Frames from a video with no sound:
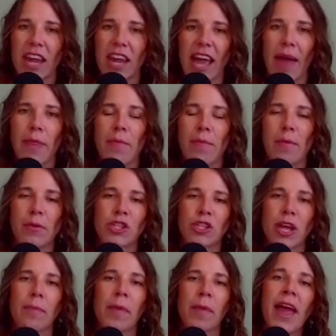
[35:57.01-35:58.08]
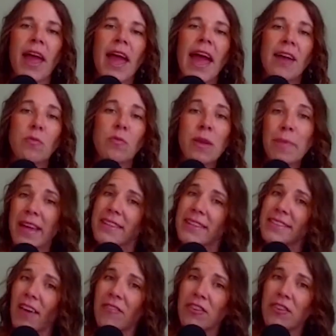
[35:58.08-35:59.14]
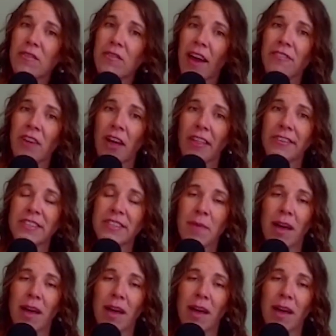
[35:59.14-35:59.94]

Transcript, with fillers: that I had the membership. And we paid $75 a